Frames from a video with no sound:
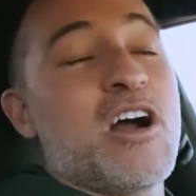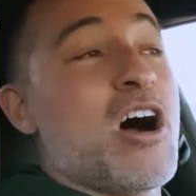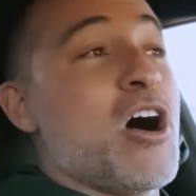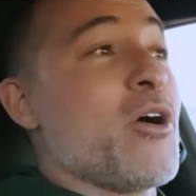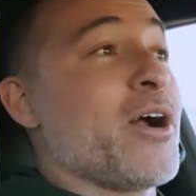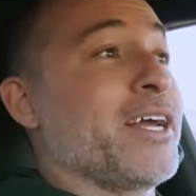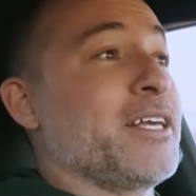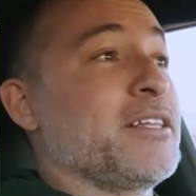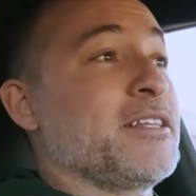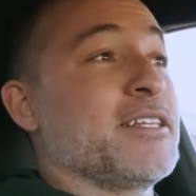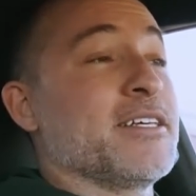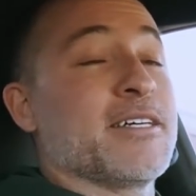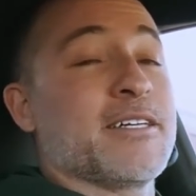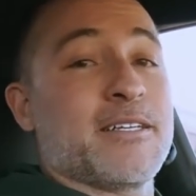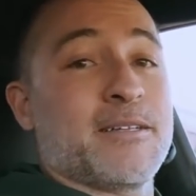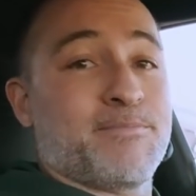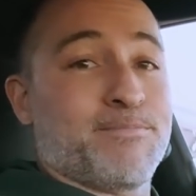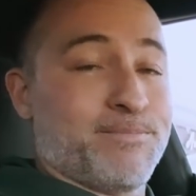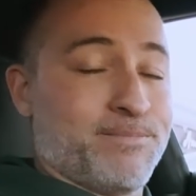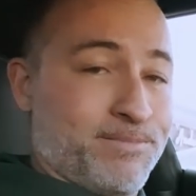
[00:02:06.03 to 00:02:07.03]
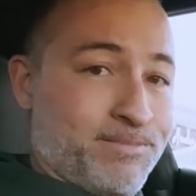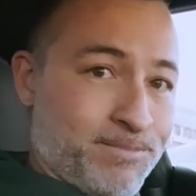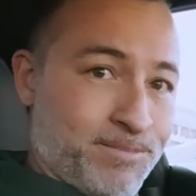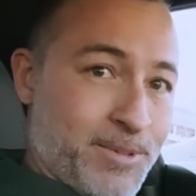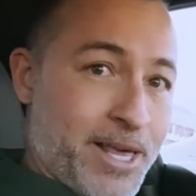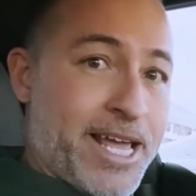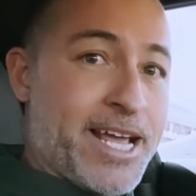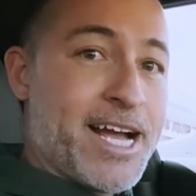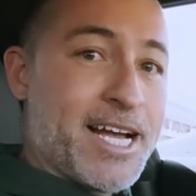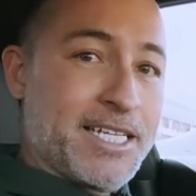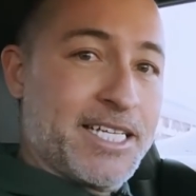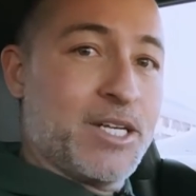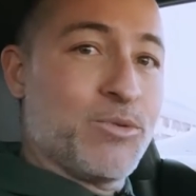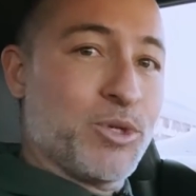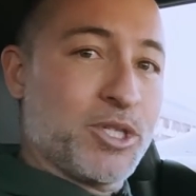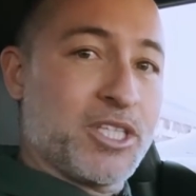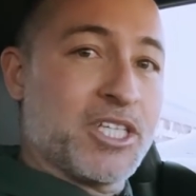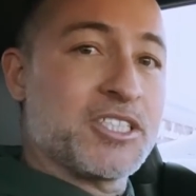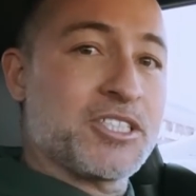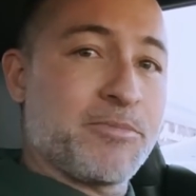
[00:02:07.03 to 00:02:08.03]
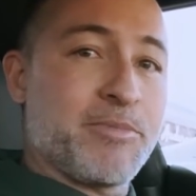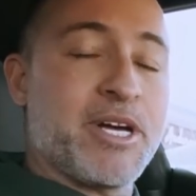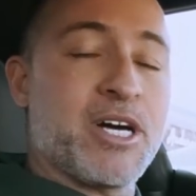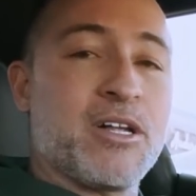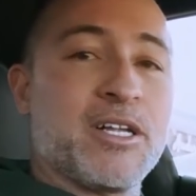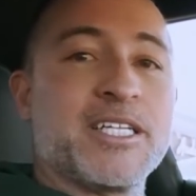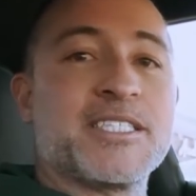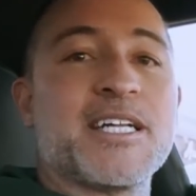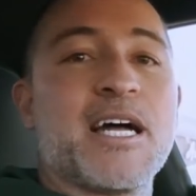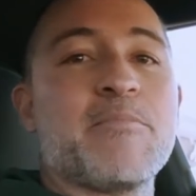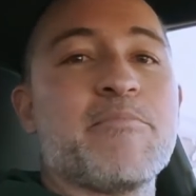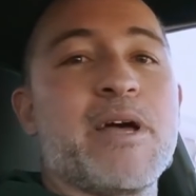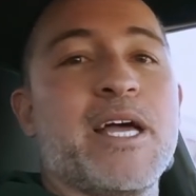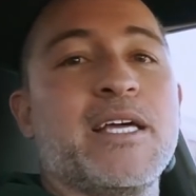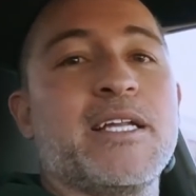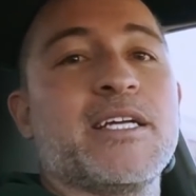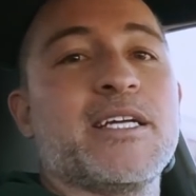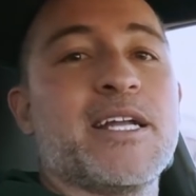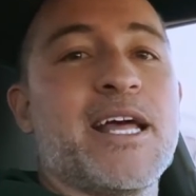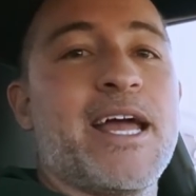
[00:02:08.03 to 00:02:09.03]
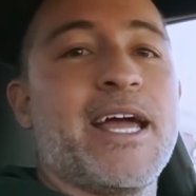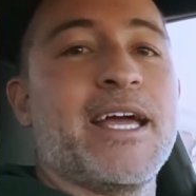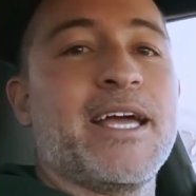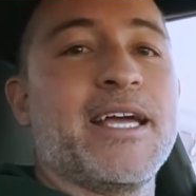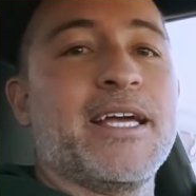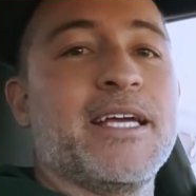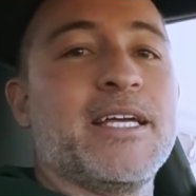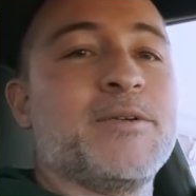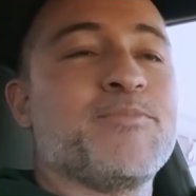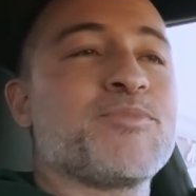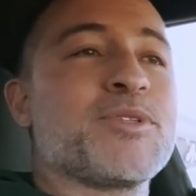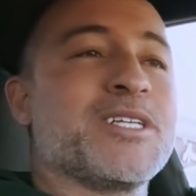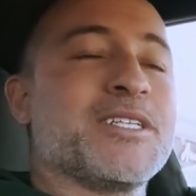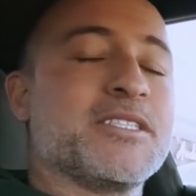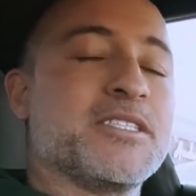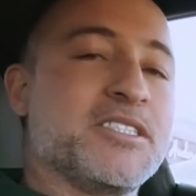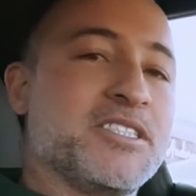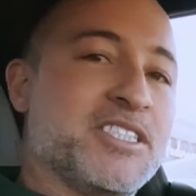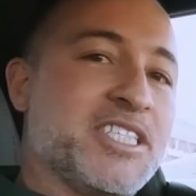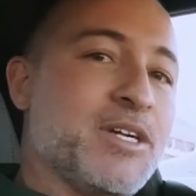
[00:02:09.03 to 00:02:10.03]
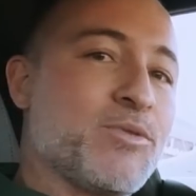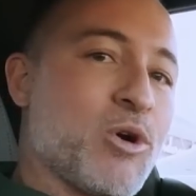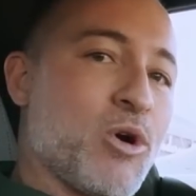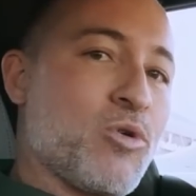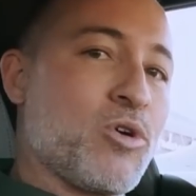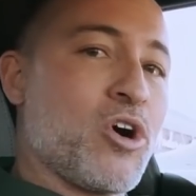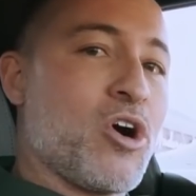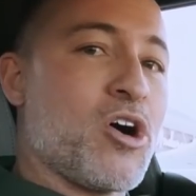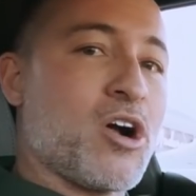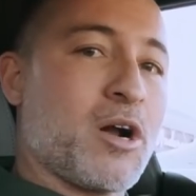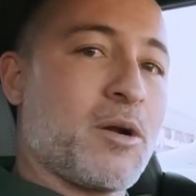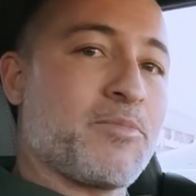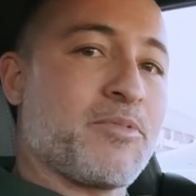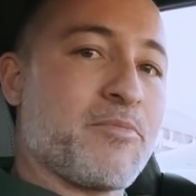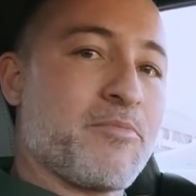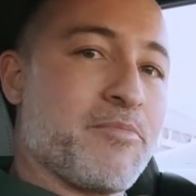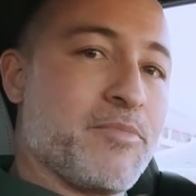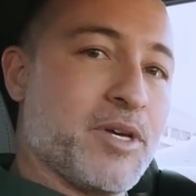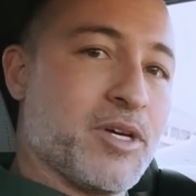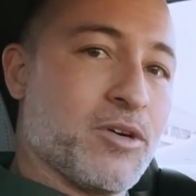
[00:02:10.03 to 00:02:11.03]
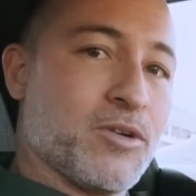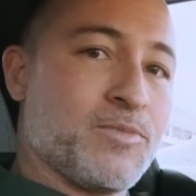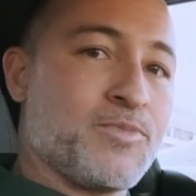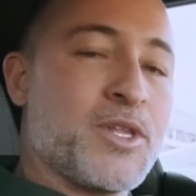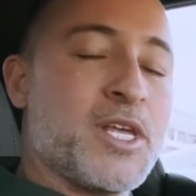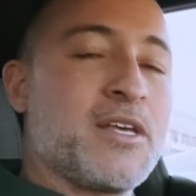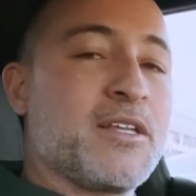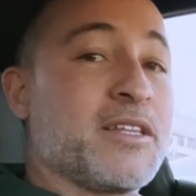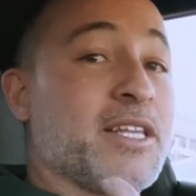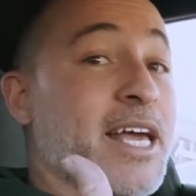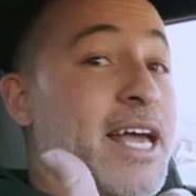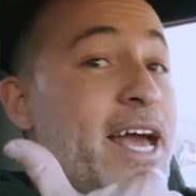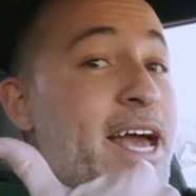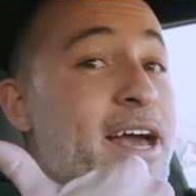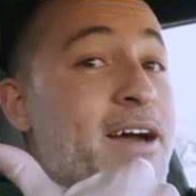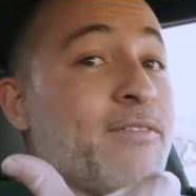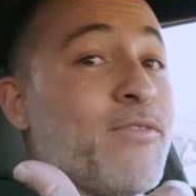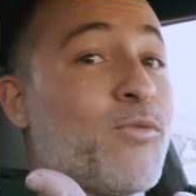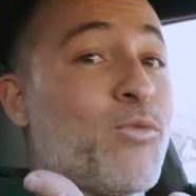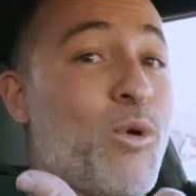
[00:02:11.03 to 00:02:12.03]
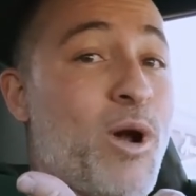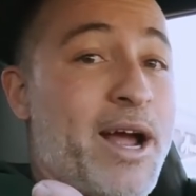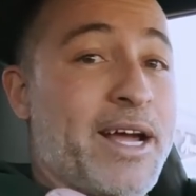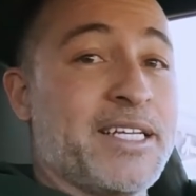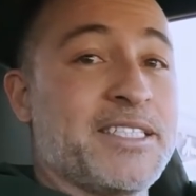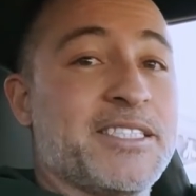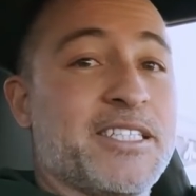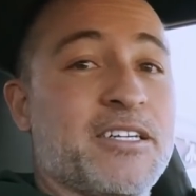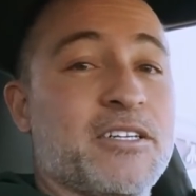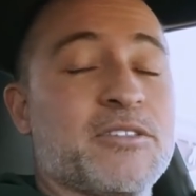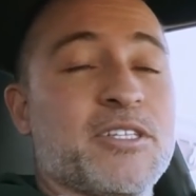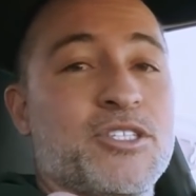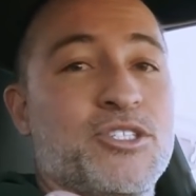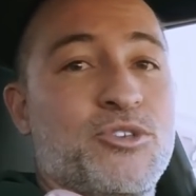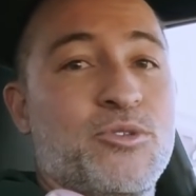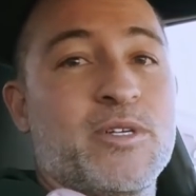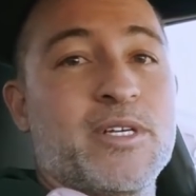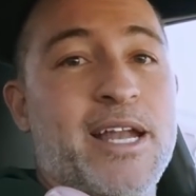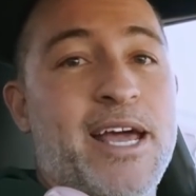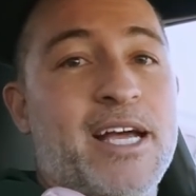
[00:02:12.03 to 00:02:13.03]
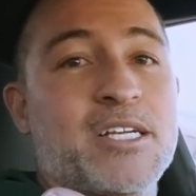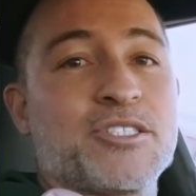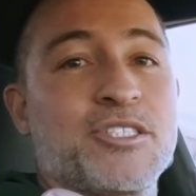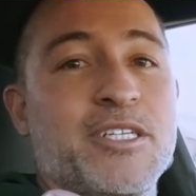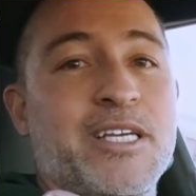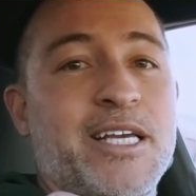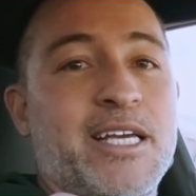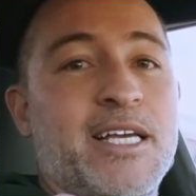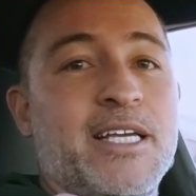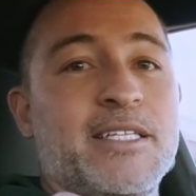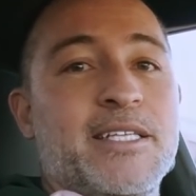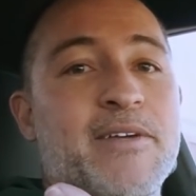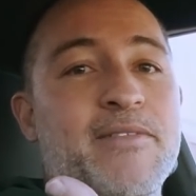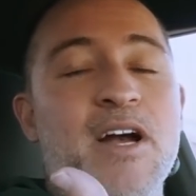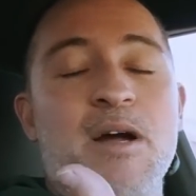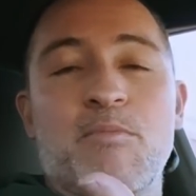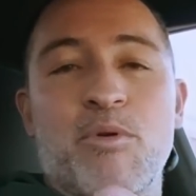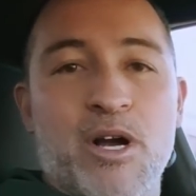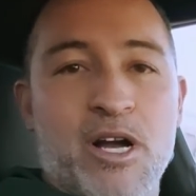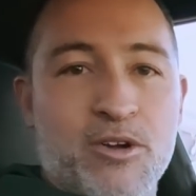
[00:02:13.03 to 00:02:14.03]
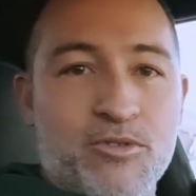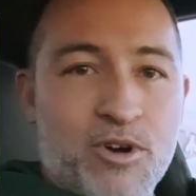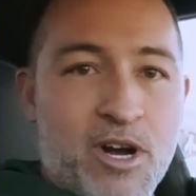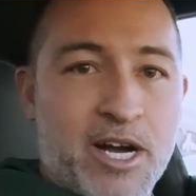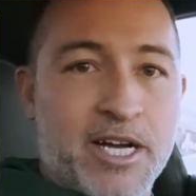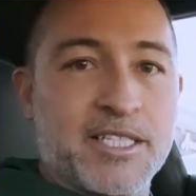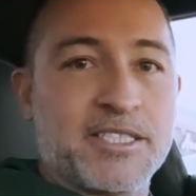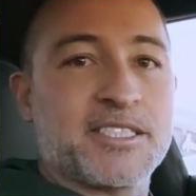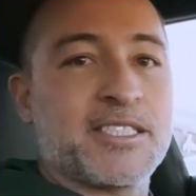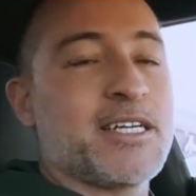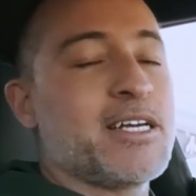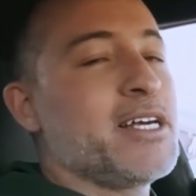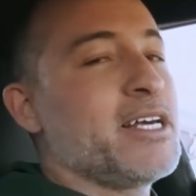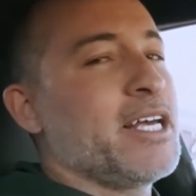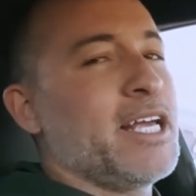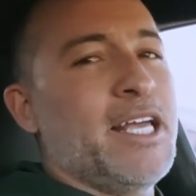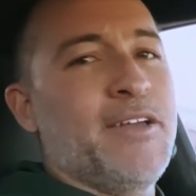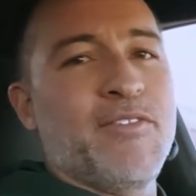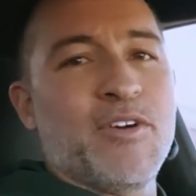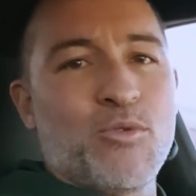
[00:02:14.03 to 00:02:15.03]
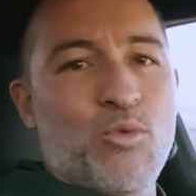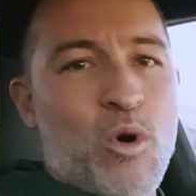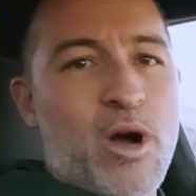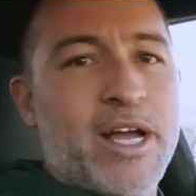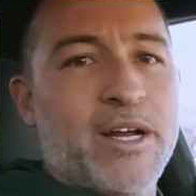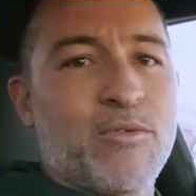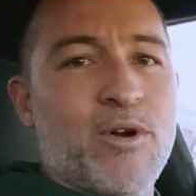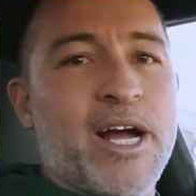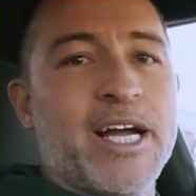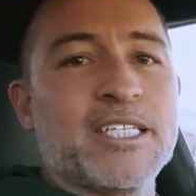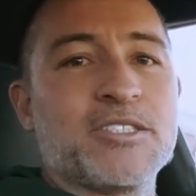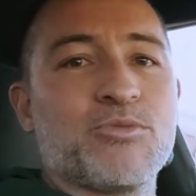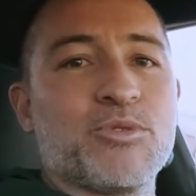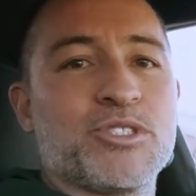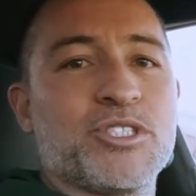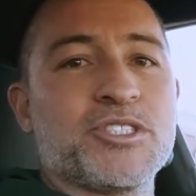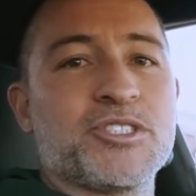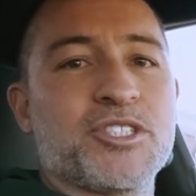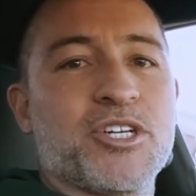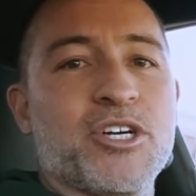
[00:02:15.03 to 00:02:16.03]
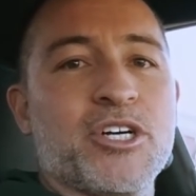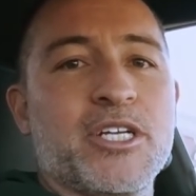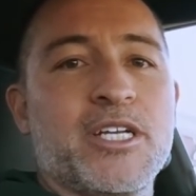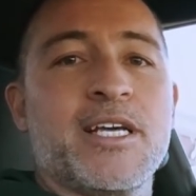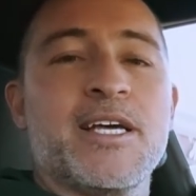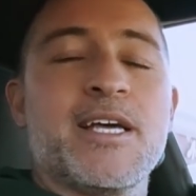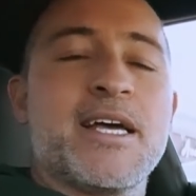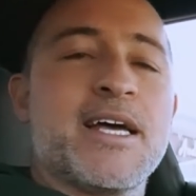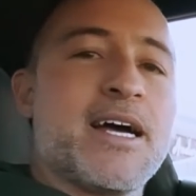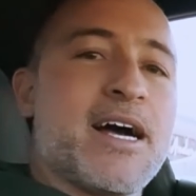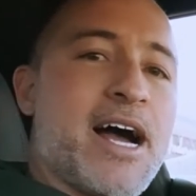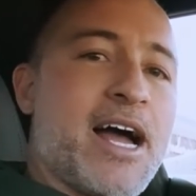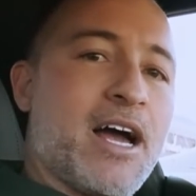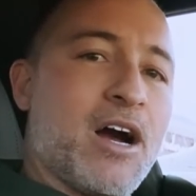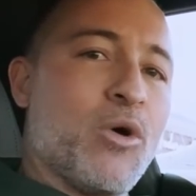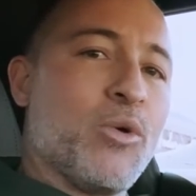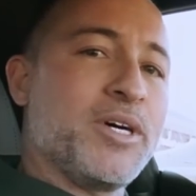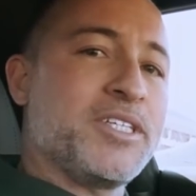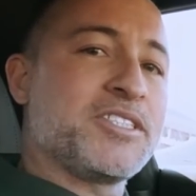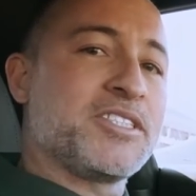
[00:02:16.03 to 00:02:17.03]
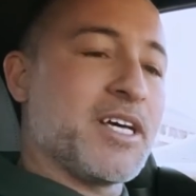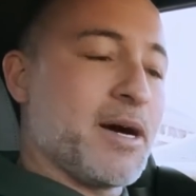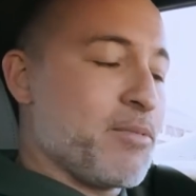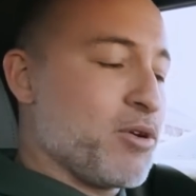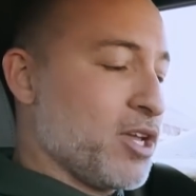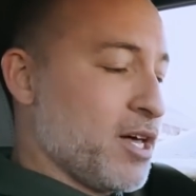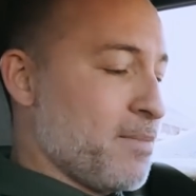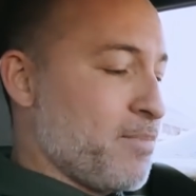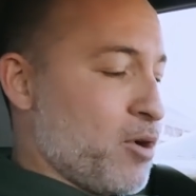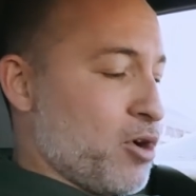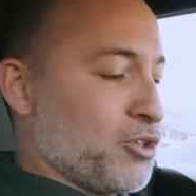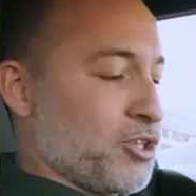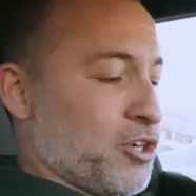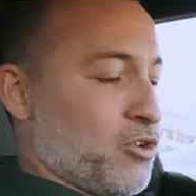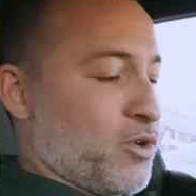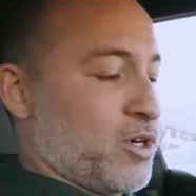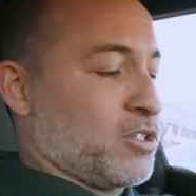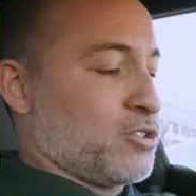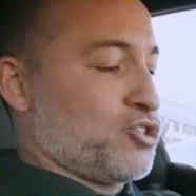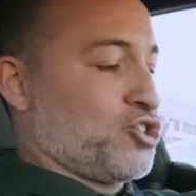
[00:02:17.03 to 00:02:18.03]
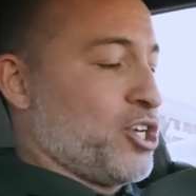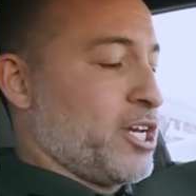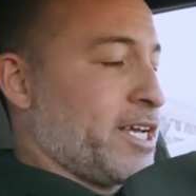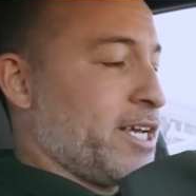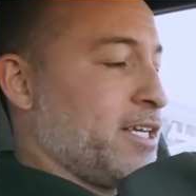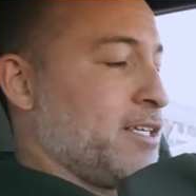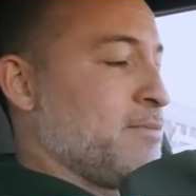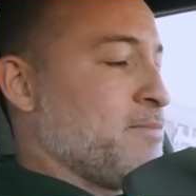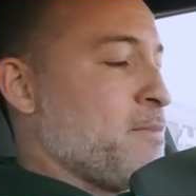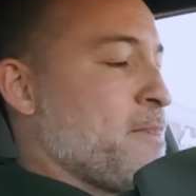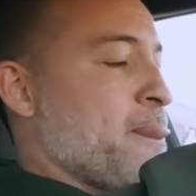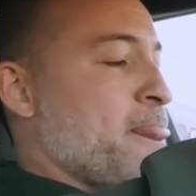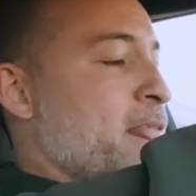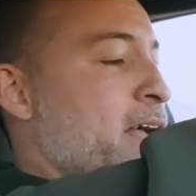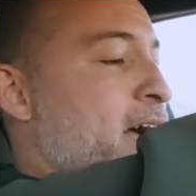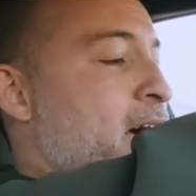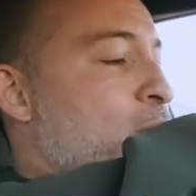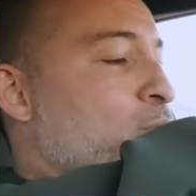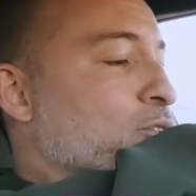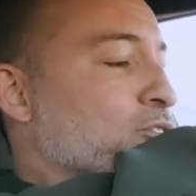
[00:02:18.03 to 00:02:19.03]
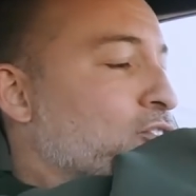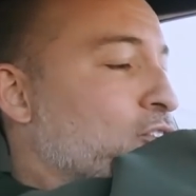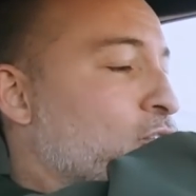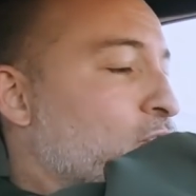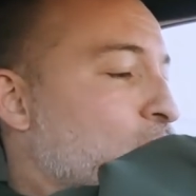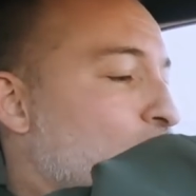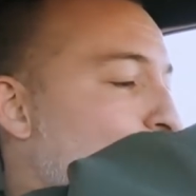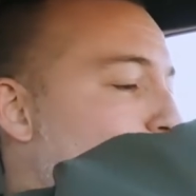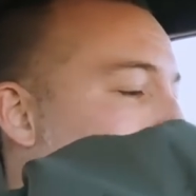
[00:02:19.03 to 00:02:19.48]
All right, the thing I did with this meal is I made it a zero carb meal. They have rice here that you can actually eat. They've got brown rice, even white rice, which is good. I always double up on the grilled chicken. I will show you